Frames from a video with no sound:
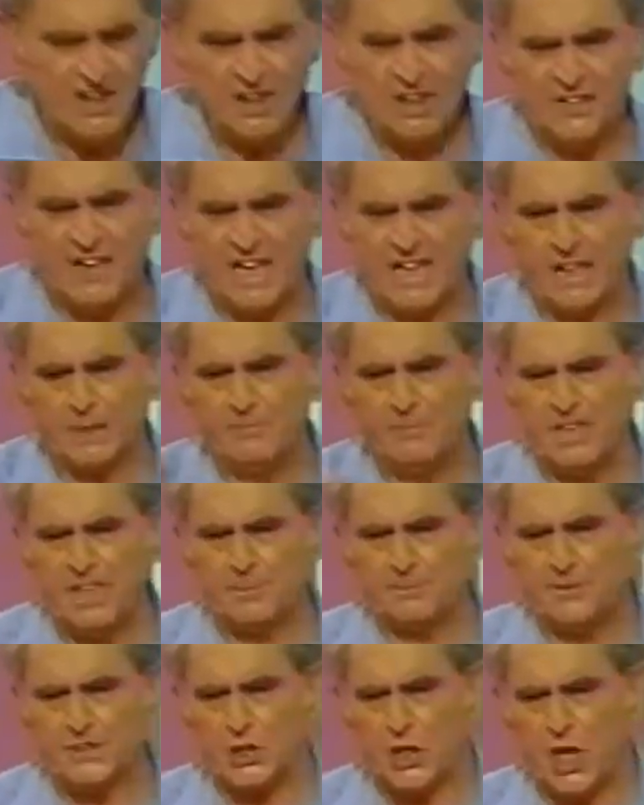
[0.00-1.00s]
They can be
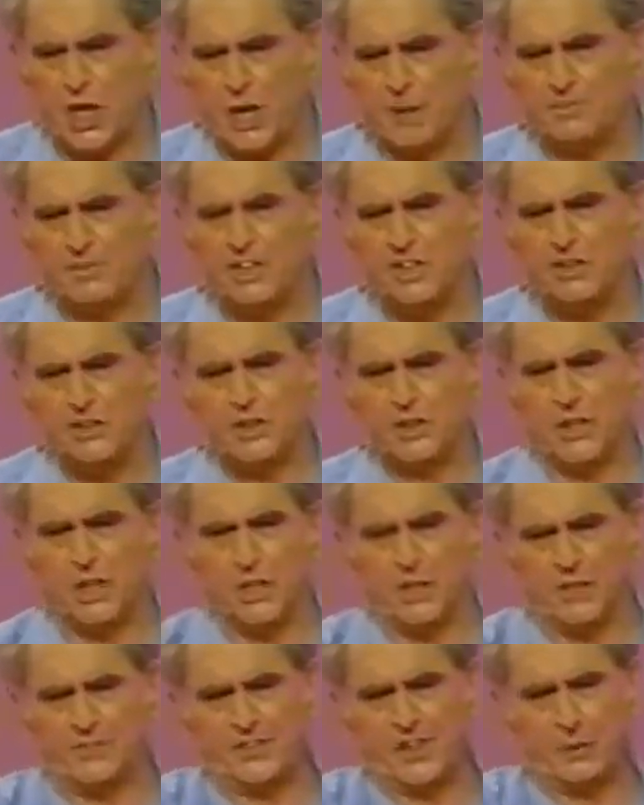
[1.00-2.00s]
absorbed,
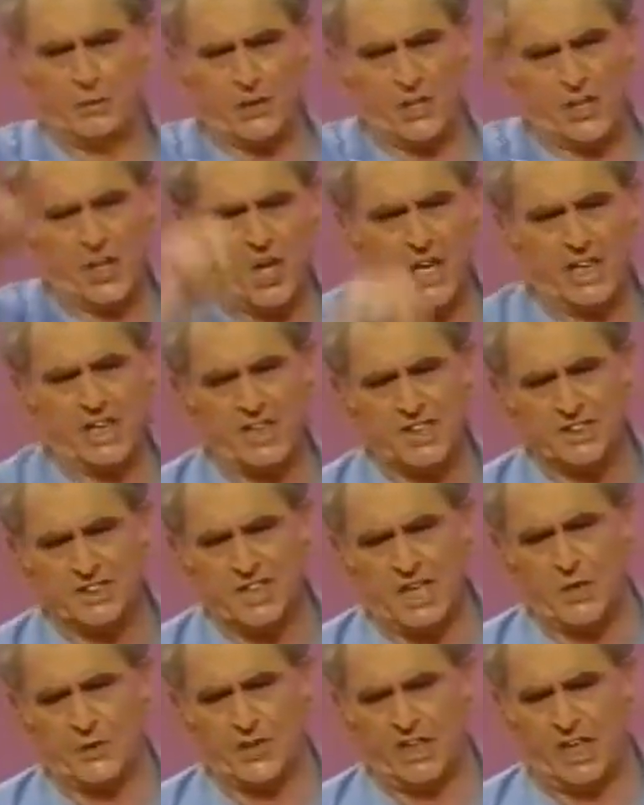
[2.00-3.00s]
sure, if there were an audience
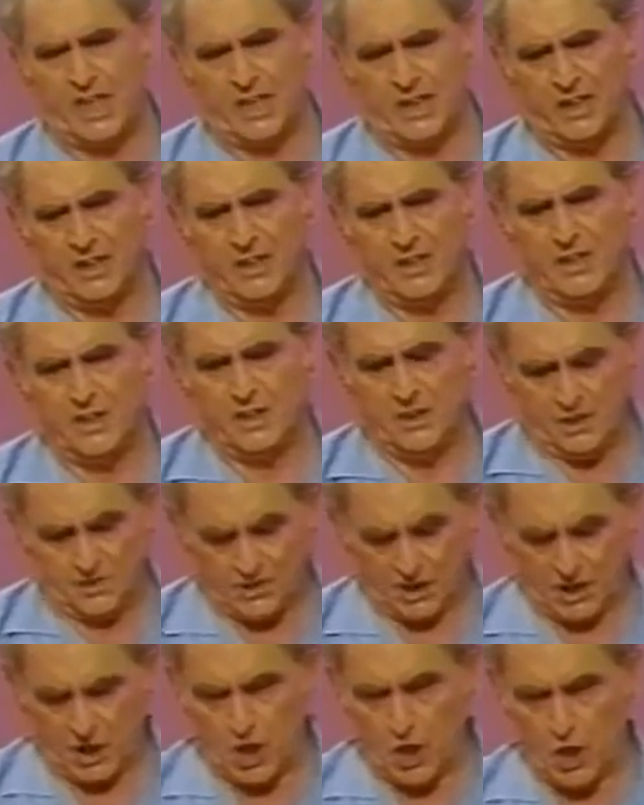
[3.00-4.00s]
out here,
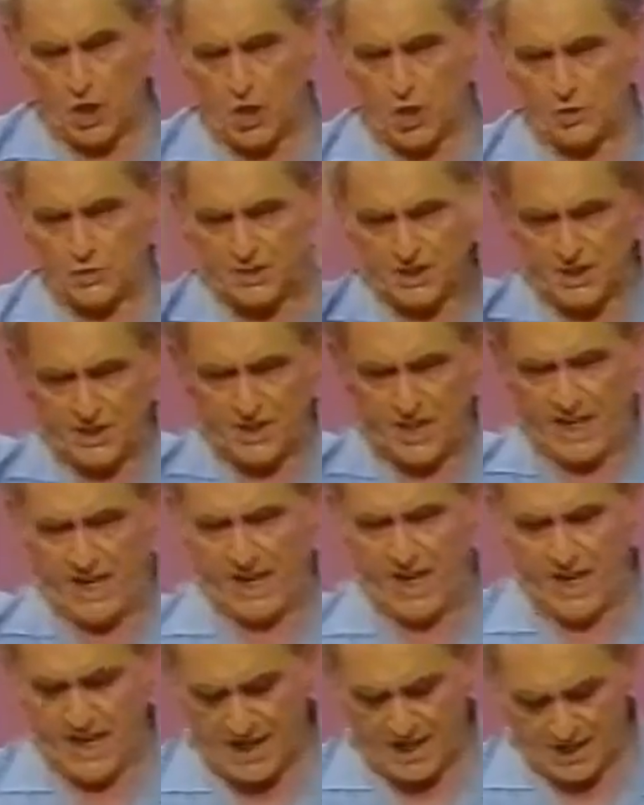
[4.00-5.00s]
the clothes and the
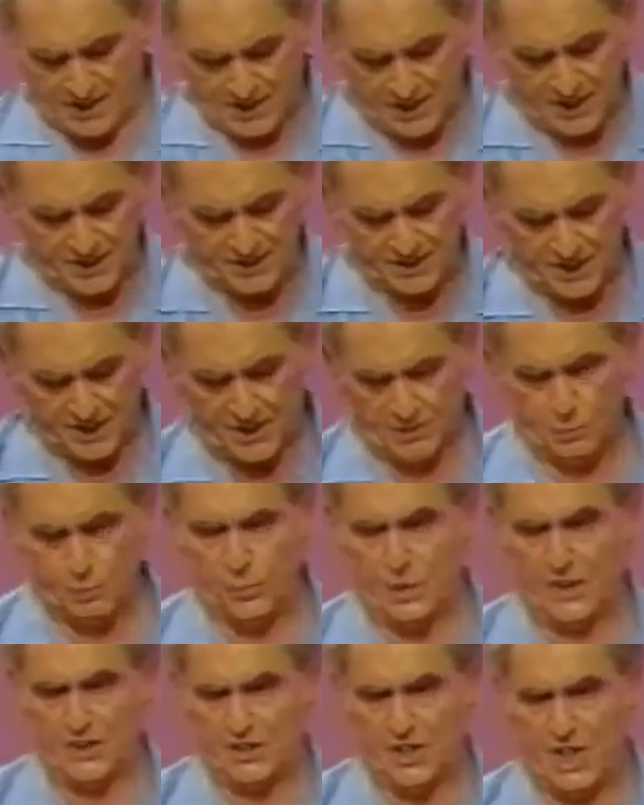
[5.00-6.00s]
hair and the
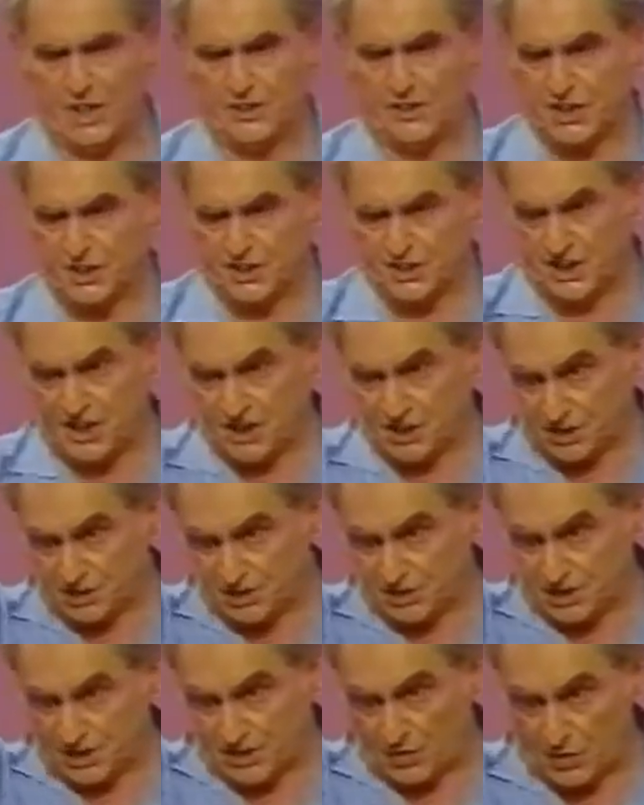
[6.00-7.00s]
whatnot, the seats
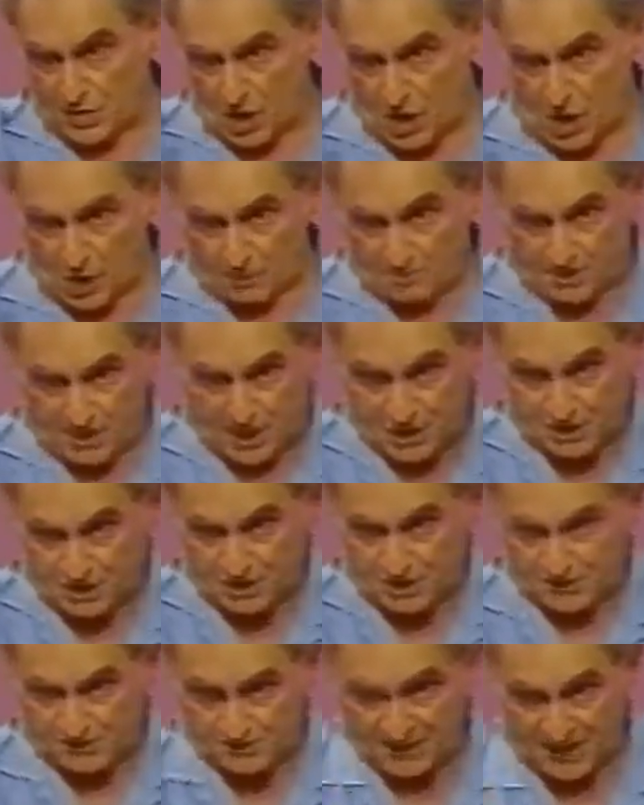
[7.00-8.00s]
that are all plushed
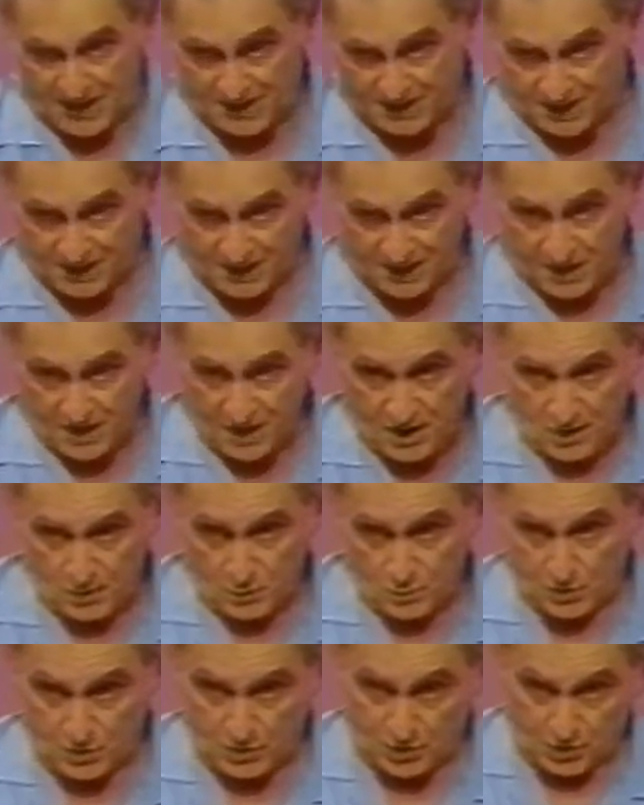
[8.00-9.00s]
and fancy,
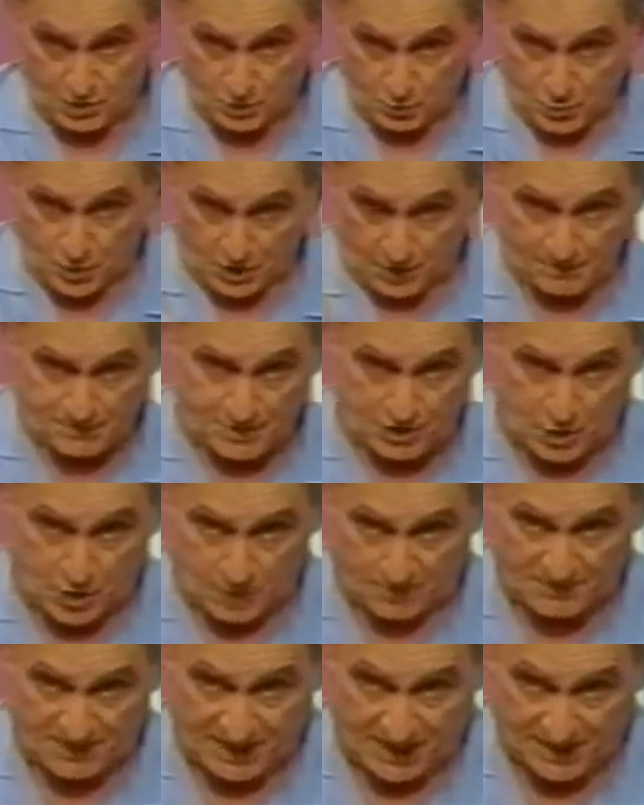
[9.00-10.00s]
would
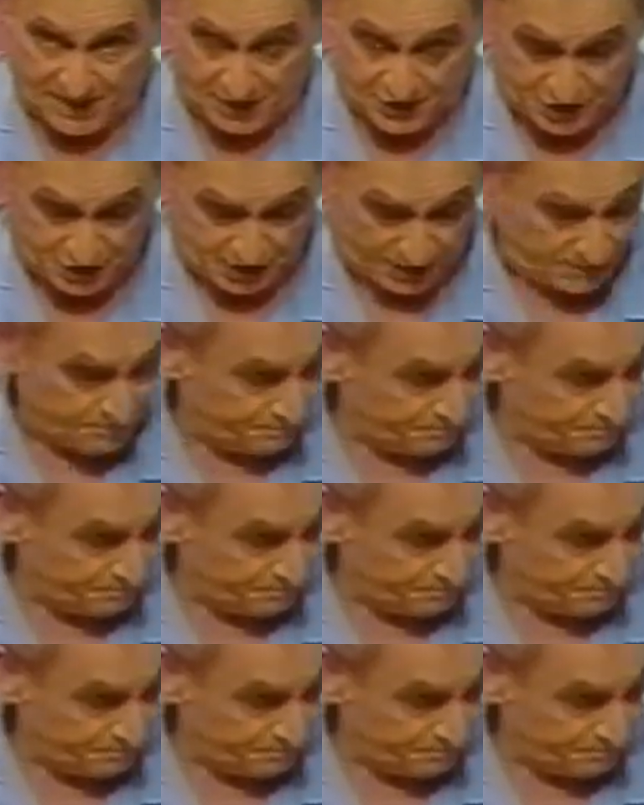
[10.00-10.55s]
absorb the energy.